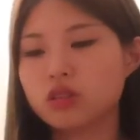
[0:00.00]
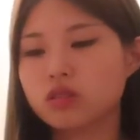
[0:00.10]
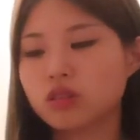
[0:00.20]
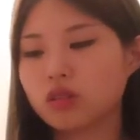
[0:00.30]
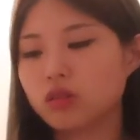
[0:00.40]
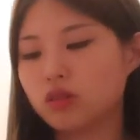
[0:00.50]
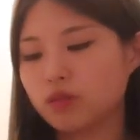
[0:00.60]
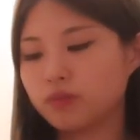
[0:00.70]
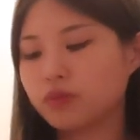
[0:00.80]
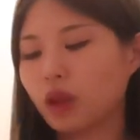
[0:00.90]

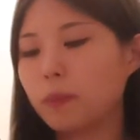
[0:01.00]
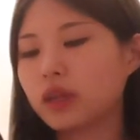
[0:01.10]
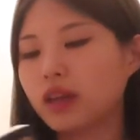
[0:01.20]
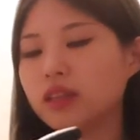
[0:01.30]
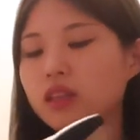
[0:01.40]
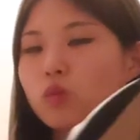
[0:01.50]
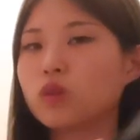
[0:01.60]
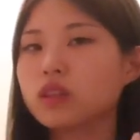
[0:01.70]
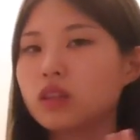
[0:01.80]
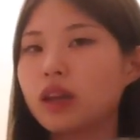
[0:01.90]
So, but I didn't
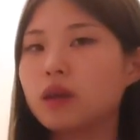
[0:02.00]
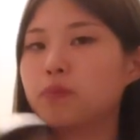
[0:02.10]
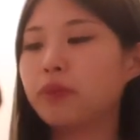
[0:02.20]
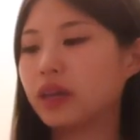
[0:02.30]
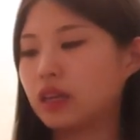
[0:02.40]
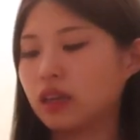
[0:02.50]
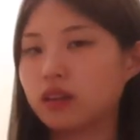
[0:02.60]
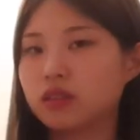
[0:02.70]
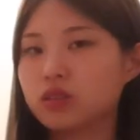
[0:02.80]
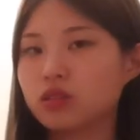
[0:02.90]
want a big
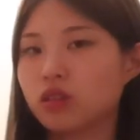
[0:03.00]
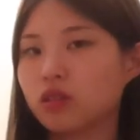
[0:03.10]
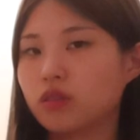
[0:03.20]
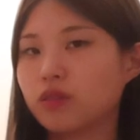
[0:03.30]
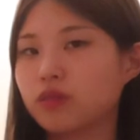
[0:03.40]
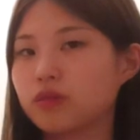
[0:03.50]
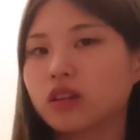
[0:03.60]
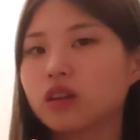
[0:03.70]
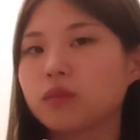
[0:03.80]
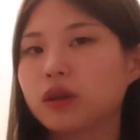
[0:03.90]
heel, so
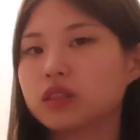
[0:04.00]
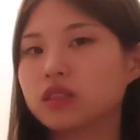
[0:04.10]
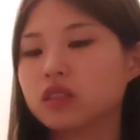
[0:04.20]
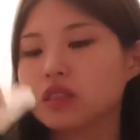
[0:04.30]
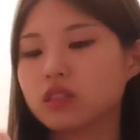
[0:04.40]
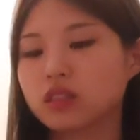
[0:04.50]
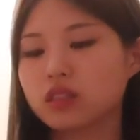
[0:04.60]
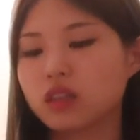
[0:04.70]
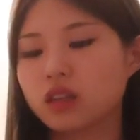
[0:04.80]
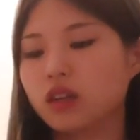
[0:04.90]
I bought this.
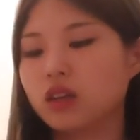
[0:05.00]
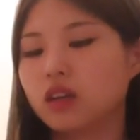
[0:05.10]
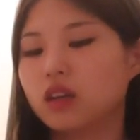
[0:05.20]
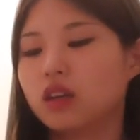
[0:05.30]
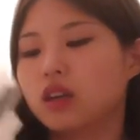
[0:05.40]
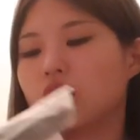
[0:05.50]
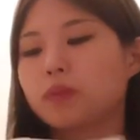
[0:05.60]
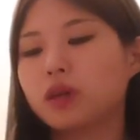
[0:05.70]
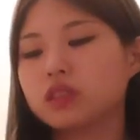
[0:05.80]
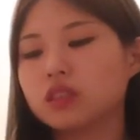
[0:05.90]
I
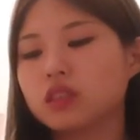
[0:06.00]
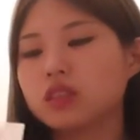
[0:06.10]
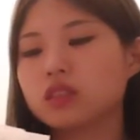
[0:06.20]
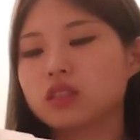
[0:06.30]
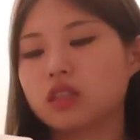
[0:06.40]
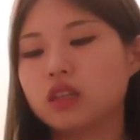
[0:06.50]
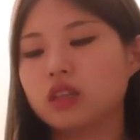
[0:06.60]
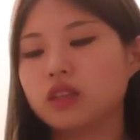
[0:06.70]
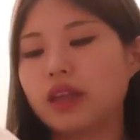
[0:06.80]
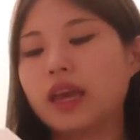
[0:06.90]
bought this
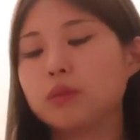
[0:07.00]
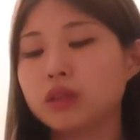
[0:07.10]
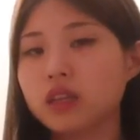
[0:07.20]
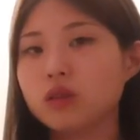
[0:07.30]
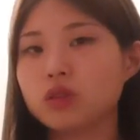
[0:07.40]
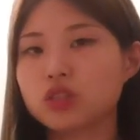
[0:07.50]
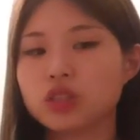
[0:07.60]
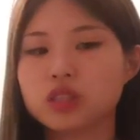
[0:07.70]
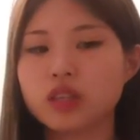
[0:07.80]
in Ivory, which is